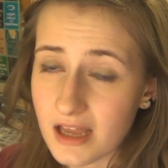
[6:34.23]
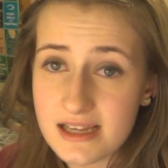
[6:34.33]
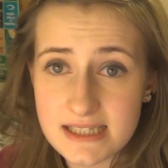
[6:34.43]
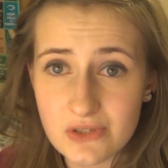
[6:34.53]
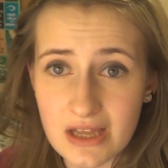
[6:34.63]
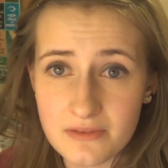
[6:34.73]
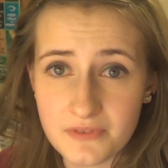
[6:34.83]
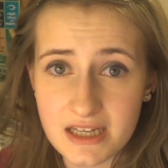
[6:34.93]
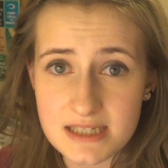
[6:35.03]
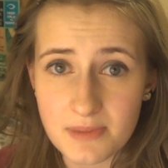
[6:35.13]
I still
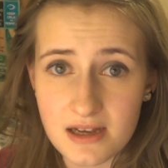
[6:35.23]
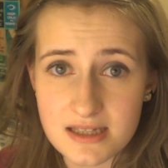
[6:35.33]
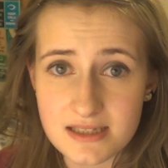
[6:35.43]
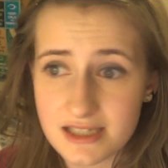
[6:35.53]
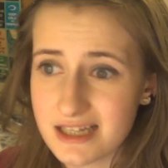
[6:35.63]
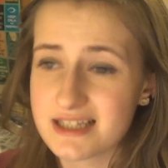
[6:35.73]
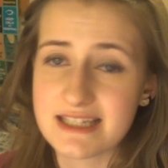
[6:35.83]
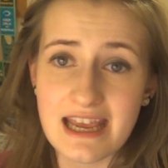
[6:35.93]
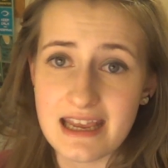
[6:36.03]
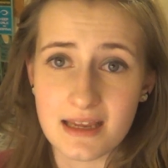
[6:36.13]
envy this person to this
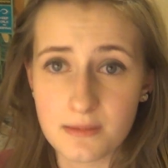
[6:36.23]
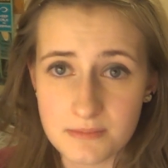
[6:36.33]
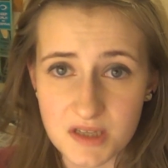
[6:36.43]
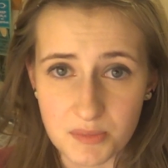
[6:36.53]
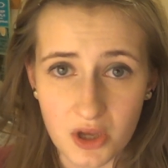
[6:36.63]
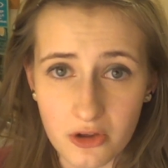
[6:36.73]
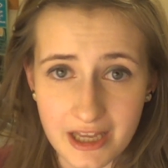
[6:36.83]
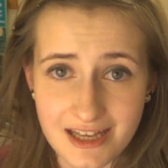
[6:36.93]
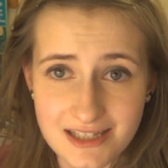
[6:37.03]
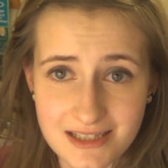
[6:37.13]
day, to be
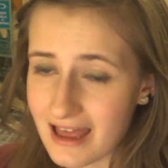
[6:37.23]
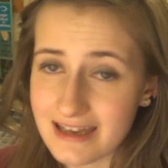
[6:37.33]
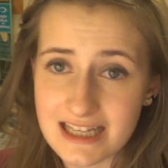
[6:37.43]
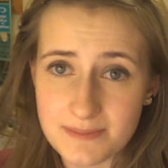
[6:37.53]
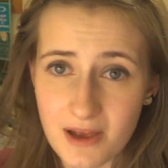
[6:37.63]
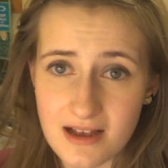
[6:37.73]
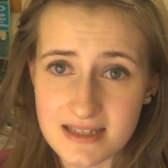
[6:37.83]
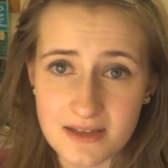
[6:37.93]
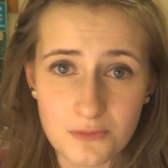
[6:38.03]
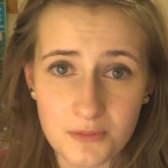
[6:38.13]
honest. And this
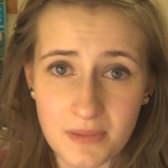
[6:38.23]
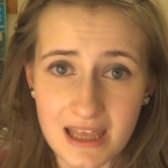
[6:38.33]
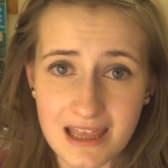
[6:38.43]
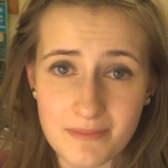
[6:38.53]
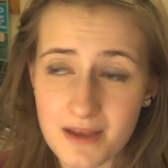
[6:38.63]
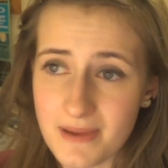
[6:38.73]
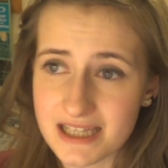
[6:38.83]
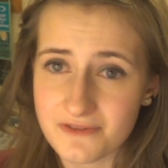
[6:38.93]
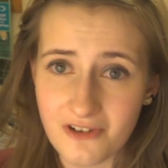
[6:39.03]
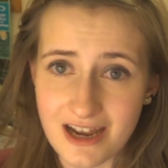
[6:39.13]
person would be my
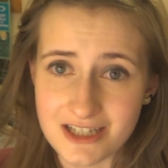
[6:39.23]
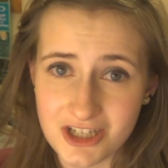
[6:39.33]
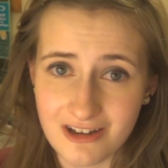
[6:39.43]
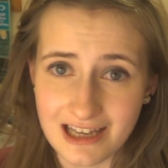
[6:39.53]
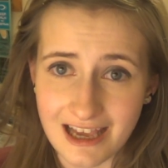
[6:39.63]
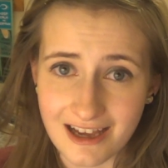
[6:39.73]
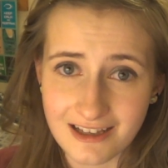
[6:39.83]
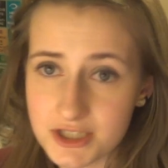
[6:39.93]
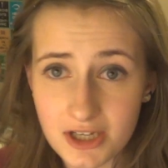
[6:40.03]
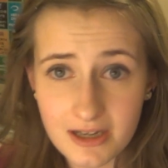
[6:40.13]
best friend, Julia.
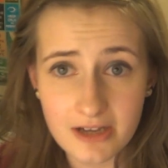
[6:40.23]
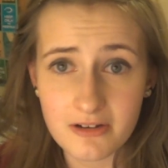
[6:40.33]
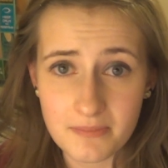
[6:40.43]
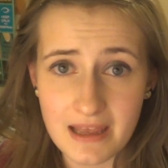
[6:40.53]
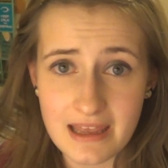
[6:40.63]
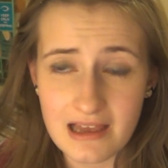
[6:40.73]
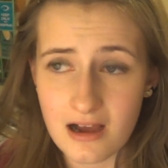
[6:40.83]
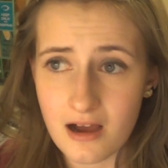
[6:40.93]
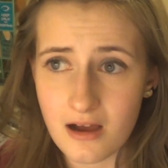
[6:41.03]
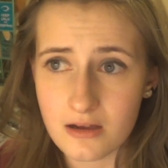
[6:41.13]
Julia and me
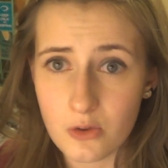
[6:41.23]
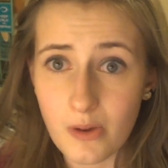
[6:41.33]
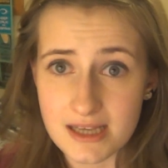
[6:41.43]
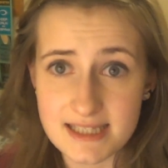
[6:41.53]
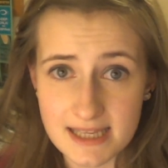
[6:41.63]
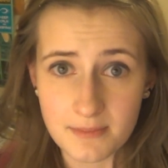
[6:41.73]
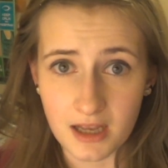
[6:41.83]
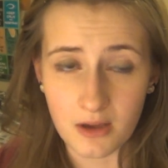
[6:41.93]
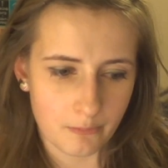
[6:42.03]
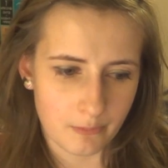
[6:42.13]
are quite
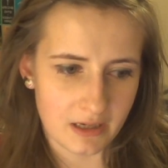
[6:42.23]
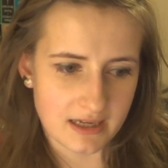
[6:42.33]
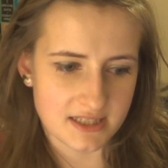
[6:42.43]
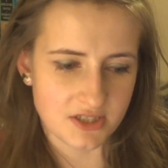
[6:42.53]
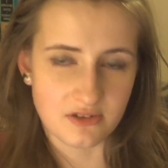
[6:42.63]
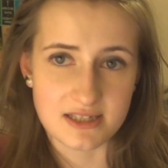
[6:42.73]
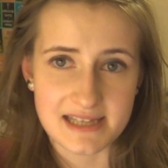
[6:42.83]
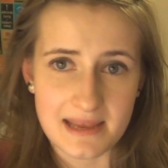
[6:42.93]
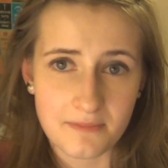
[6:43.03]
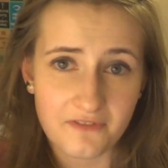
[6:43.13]
similar. We like to do the
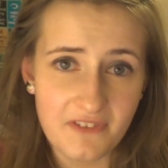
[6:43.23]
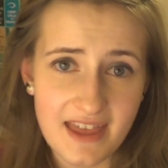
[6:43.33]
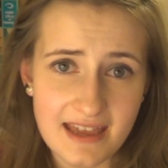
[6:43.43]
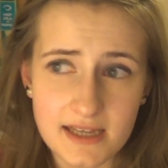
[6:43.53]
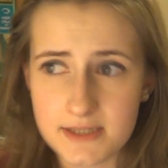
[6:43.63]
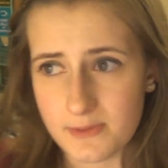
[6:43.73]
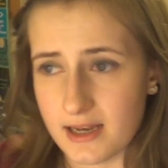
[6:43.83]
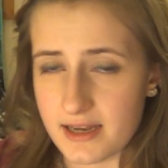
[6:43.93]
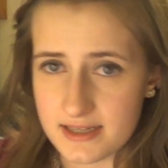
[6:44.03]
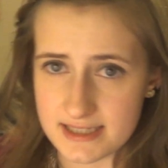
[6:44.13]
same things,
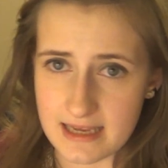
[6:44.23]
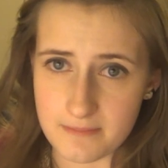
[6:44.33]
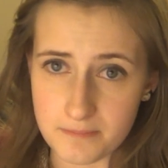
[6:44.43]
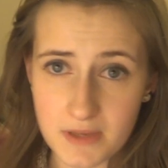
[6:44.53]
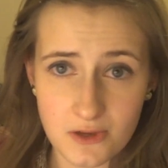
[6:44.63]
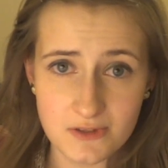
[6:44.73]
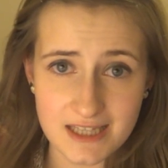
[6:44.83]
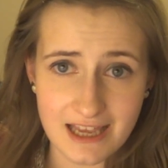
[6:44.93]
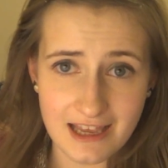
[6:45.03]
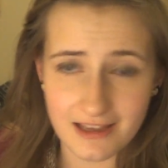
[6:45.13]
we like the same
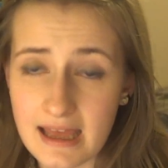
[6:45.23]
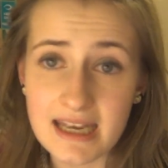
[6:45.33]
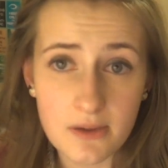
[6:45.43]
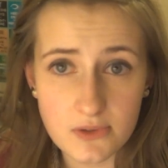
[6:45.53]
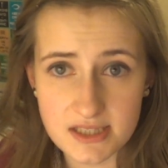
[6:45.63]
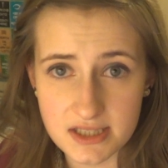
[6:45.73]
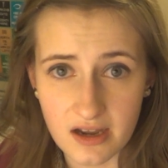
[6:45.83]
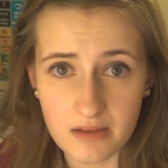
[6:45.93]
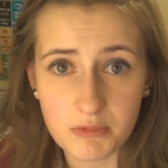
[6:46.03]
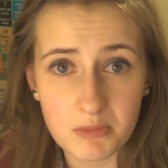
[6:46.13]
music, and there was a
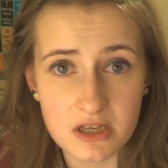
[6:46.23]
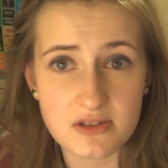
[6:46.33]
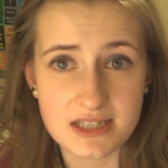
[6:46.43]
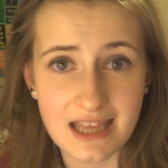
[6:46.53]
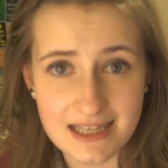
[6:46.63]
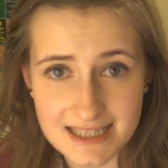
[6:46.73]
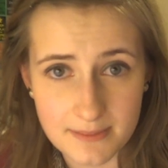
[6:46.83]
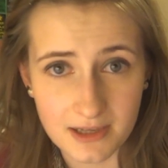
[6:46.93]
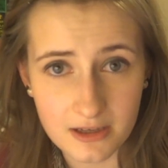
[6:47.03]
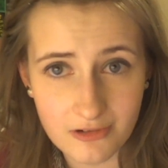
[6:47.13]
time when we used to get
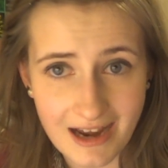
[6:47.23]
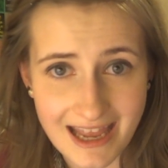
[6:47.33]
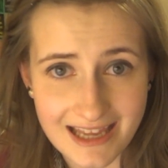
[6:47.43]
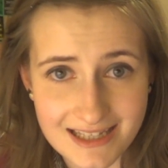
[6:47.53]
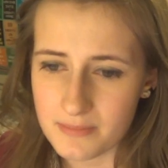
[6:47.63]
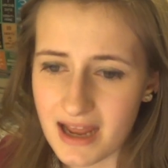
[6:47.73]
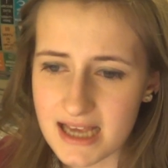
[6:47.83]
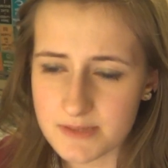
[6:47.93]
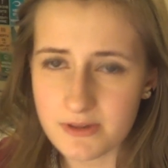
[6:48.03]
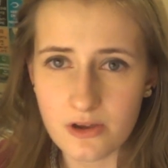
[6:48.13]
similar grades. But
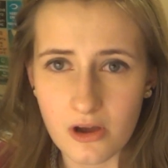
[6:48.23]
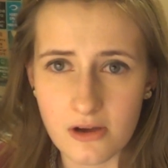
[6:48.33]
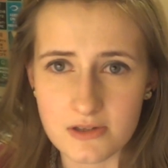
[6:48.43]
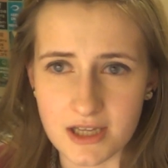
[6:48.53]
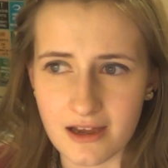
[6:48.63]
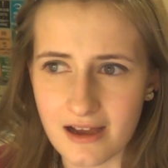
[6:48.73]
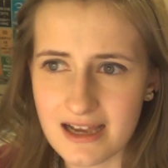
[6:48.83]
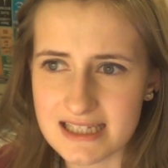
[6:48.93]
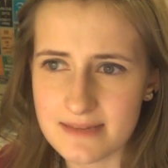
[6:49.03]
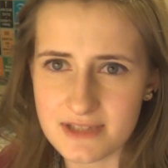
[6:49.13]
as we got older,
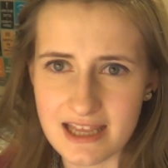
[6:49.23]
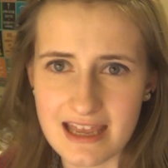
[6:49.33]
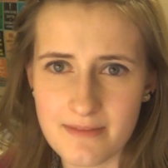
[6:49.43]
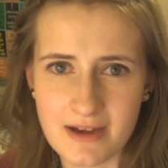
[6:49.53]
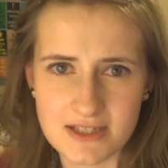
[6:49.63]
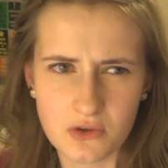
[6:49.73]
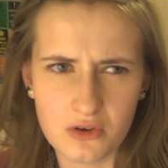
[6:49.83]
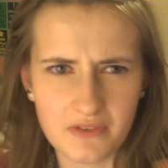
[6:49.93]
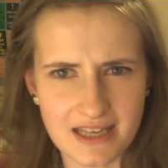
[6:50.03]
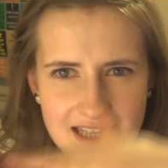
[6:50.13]
I seemed to hit my
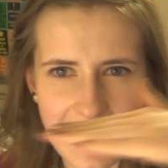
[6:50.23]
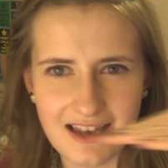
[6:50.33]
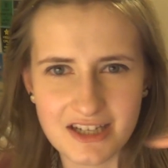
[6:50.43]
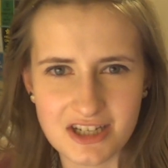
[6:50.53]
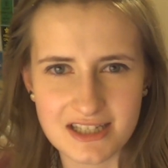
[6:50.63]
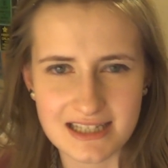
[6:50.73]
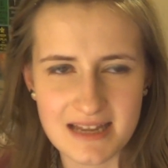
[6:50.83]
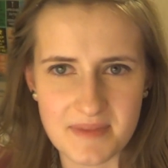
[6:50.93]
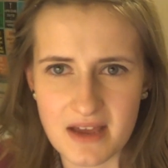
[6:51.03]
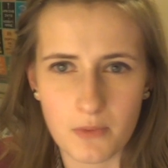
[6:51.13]
sort of intelligence
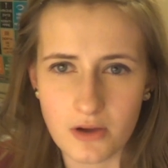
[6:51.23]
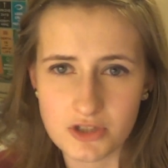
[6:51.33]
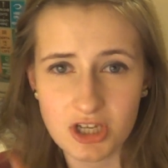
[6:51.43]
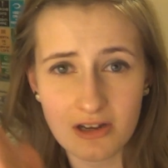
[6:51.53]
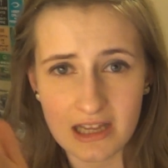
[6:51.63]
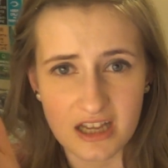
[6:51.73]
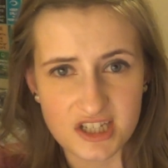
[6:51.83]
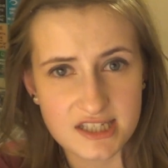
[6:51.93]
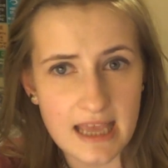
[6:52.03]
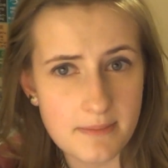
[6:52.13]
limit while Julia
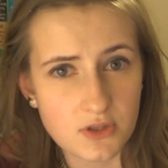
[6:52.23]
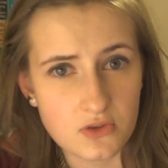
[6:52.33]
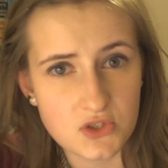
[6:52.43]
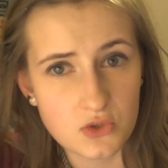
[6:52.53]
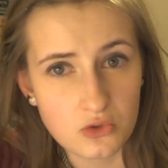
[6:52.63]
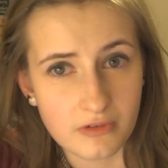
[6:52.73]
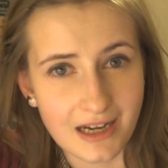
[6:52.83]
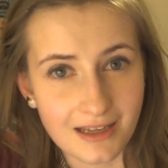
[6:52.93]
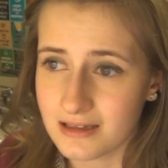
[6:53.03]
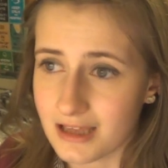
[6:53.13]
just kept on
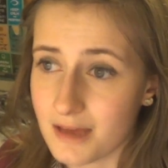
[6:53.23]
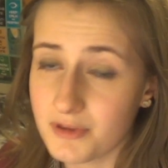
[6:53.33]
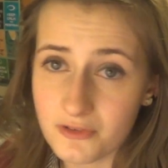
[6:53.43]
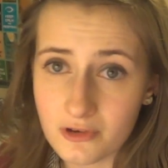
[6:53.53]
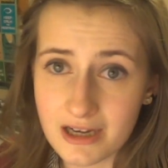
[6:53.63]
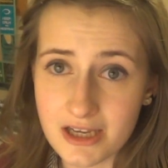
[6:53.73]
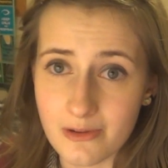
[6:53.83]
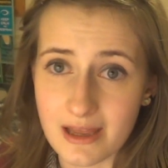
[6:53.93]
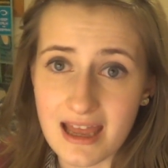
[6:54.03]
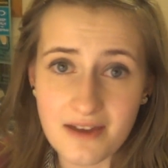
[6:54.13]
soaring. And before I knew
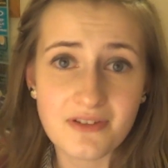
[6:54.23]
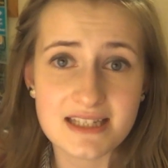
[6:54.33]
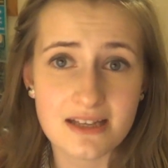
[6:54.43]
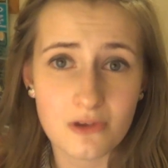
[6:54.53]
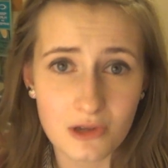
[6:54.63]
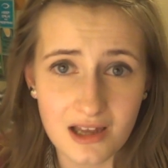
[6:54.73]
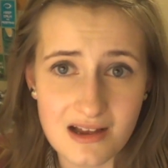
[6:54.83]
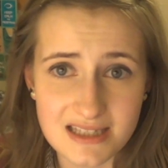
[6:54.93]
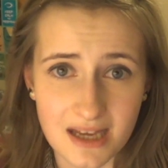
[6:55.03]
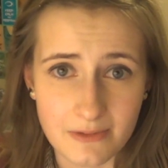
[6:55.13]
it, every single
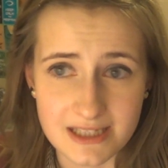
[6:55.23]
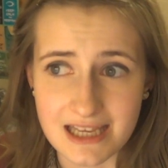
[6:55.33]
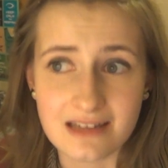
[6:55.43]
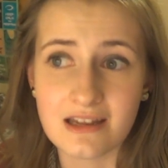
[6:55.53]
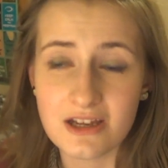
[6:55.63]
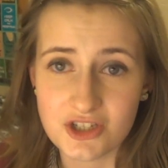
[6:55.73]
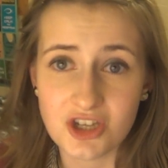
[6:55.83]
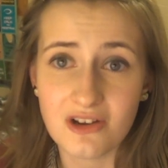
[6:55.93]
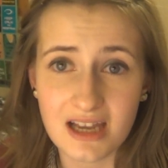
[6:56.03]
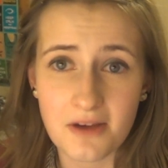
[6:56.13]
class I was in,
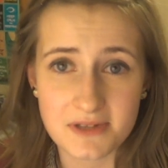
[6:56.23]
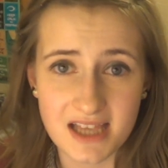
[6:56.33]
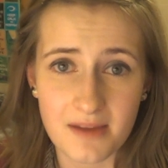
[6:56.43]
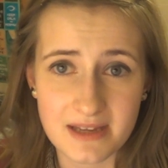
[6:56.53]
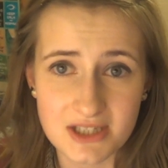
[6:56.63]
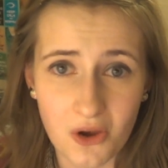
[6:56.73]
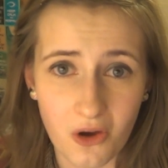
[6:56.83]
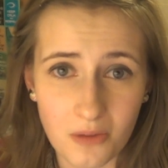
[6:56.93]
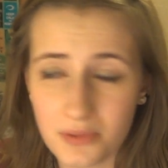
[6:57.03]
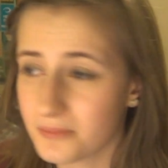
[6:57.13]
Julia was coming
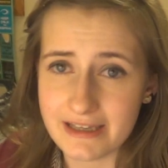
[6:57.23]
top.